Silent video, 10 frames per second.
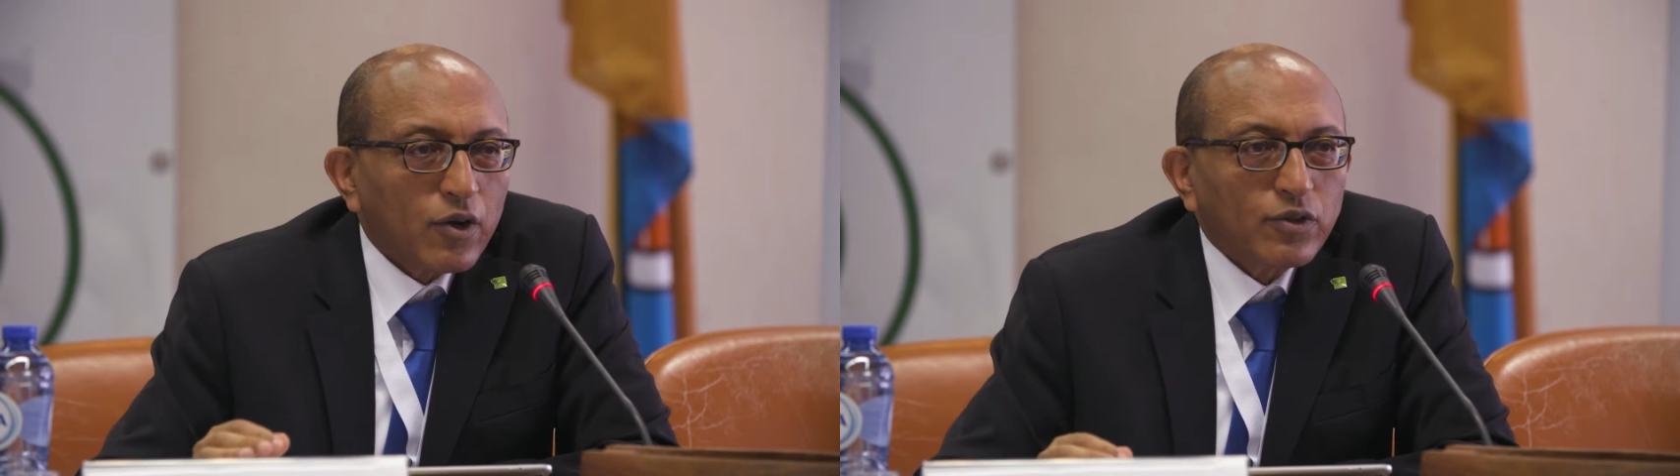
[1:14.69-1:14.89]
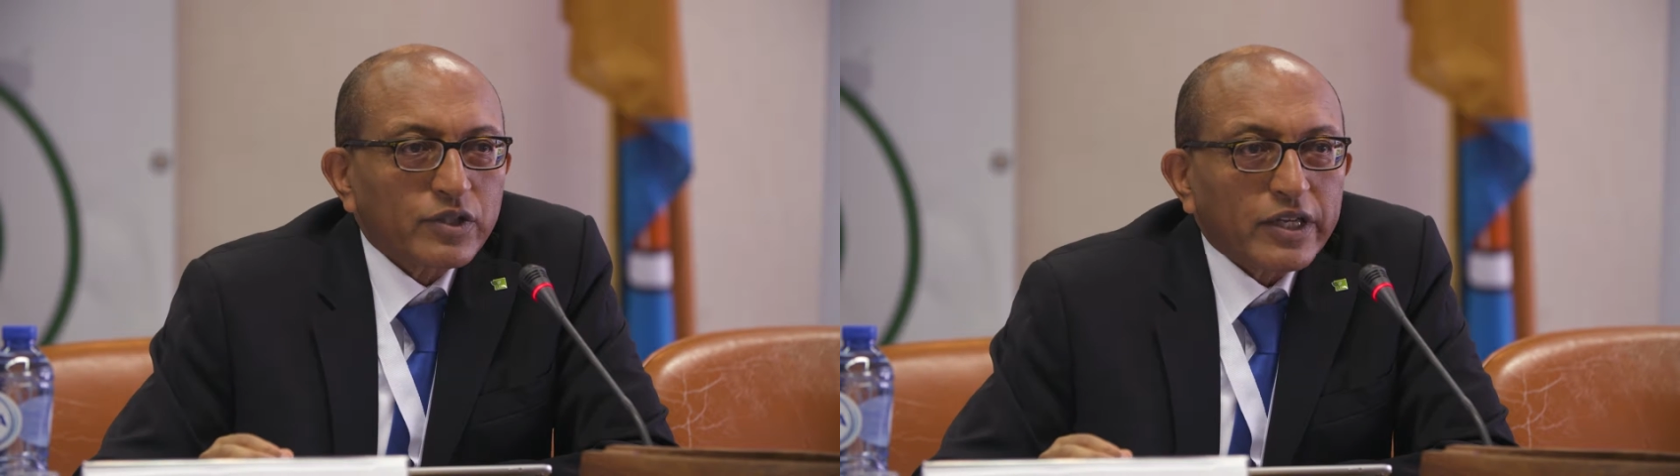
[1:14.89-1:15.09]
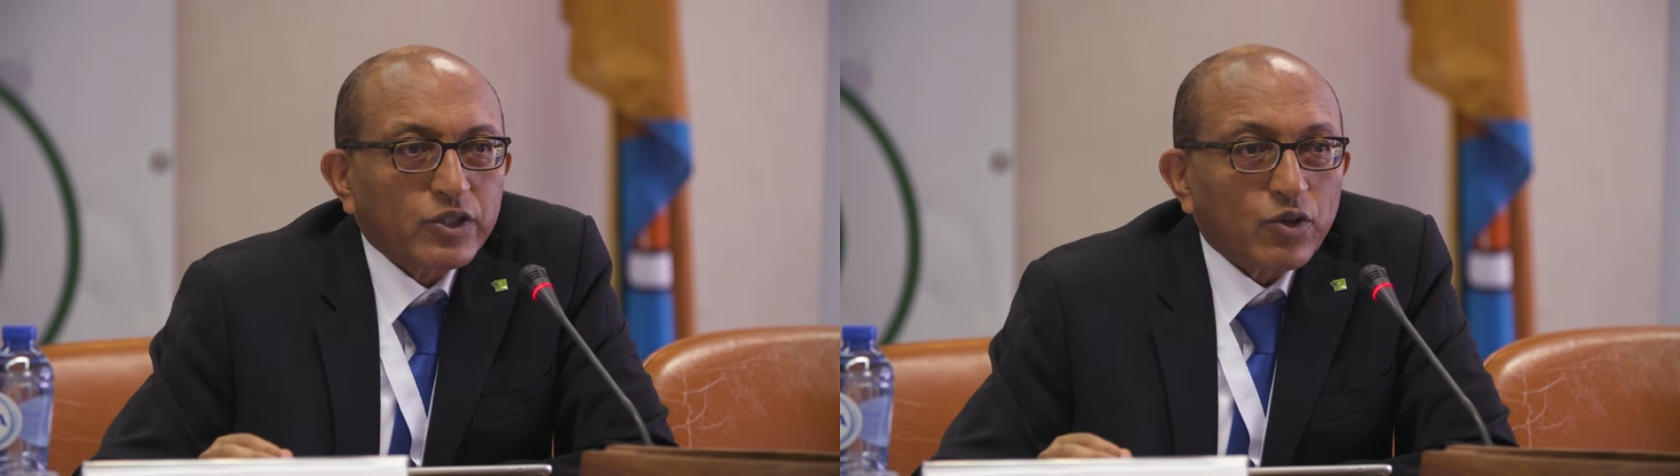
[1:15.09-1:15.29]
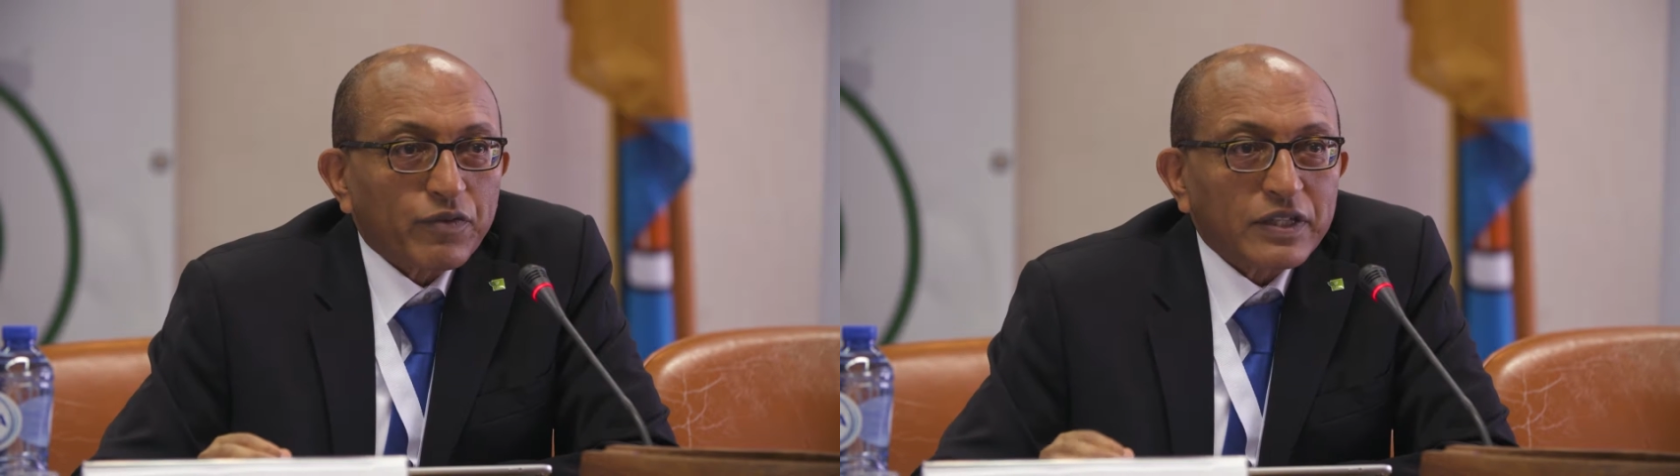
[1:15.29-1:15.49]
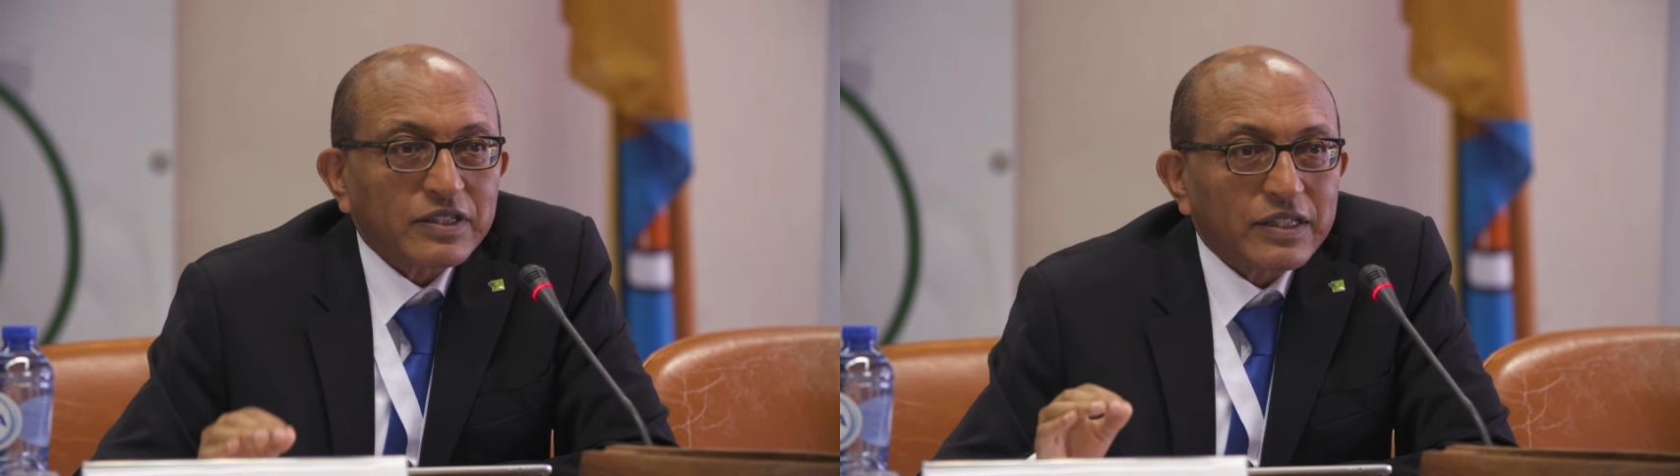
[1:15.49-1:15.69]
context of
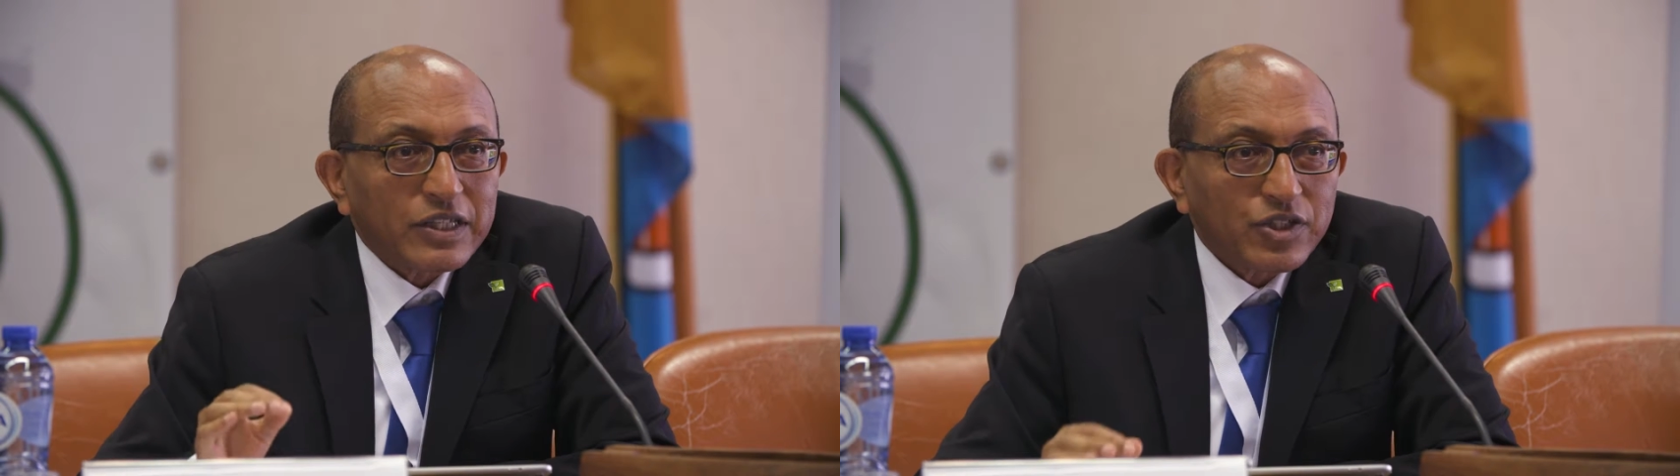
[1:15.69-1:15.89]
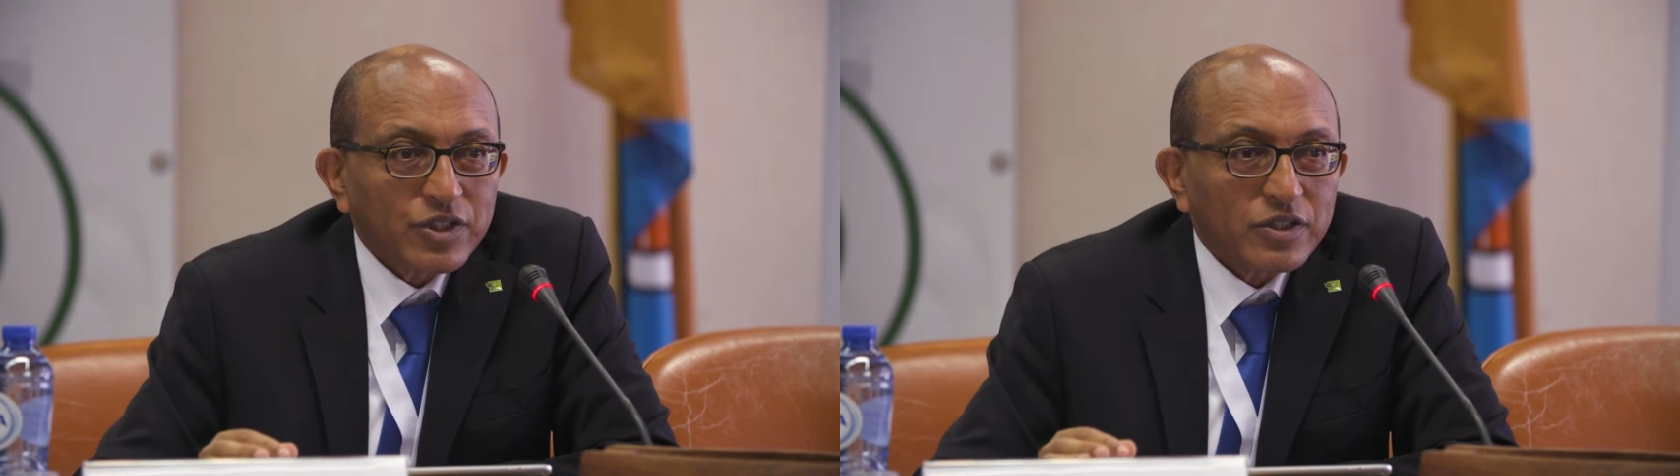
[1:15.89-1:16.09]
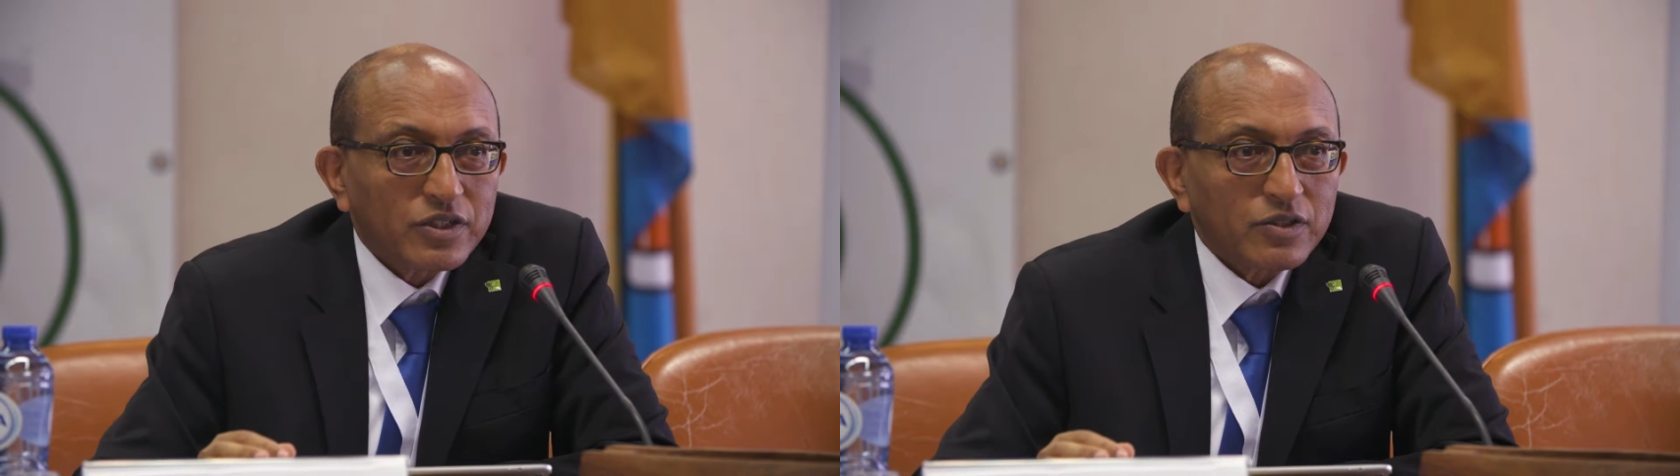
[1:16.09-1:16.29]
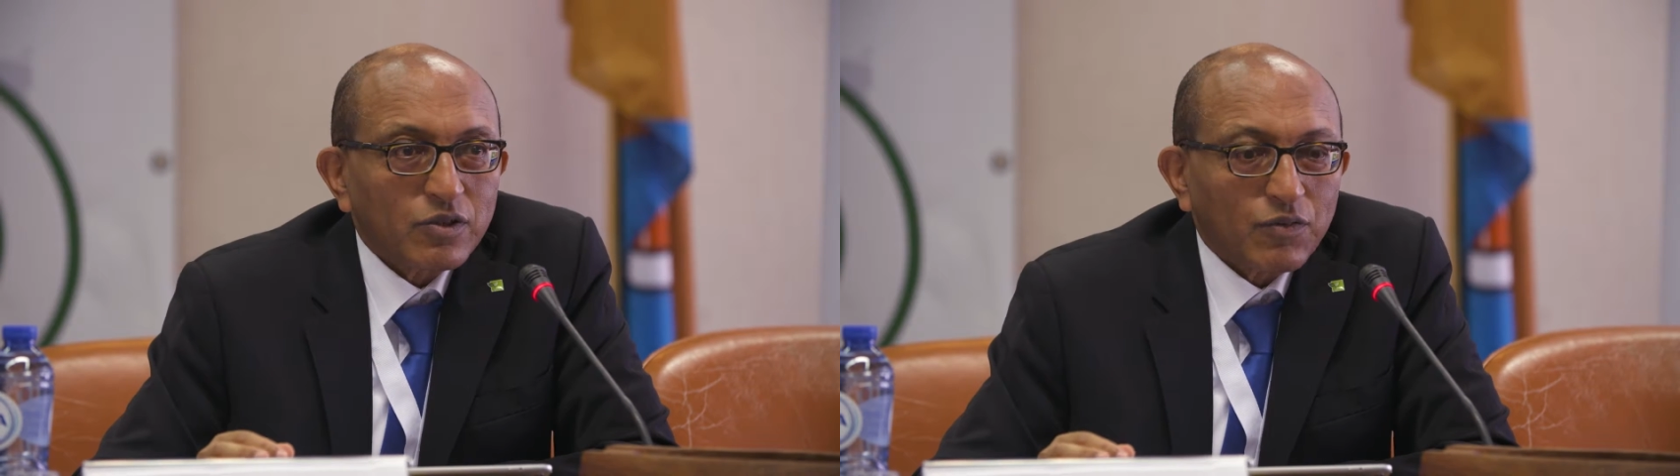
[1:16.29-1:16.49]
SDGs,